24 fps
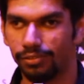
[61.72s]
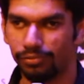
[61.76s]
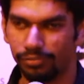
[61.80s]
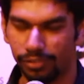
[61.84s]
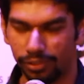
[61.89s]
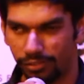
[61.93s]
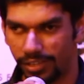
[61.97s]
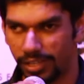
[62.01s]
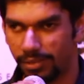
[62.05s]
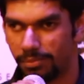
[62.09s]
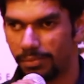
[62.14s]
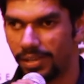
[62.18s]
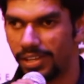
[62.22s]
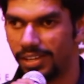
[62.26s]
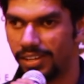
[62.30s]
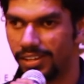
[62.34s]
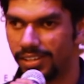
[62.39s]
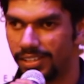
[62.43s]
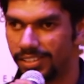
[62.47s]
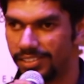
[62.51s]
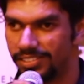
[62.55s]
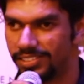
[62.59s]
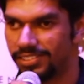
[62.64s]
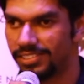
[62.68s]
for one mile
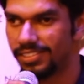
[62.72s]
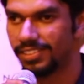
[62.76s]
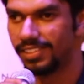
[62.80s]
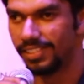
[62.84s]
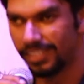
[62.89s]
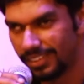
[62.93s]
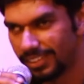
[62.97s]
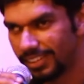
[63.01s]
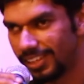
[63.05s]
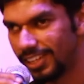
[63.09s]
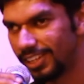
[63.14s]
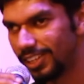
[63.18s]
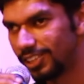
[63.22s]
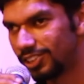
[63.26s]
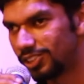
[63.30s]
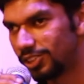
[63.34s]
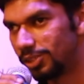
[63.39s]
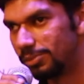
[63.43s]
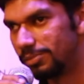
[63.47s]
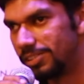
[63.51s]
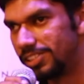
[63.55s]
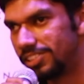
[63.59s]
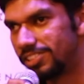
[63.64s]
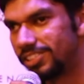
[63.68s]
last. Thank you
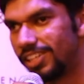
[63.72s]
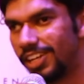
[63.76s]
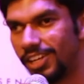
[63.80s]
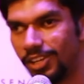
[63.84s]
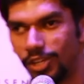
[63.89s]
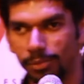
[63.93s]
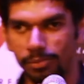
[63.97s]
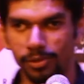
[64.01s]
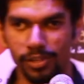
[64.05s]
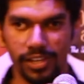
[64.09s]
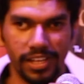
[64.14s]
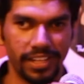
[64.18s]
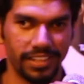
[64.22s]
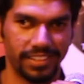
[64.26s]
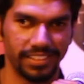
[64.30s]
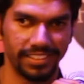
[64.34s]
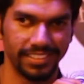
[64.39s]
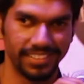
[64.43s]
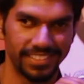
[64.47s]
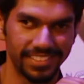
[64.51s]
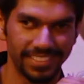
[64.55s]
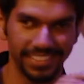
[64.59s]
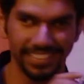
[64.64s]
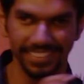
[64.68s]
so much. I hope you like
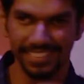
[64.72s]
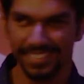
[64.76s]
it.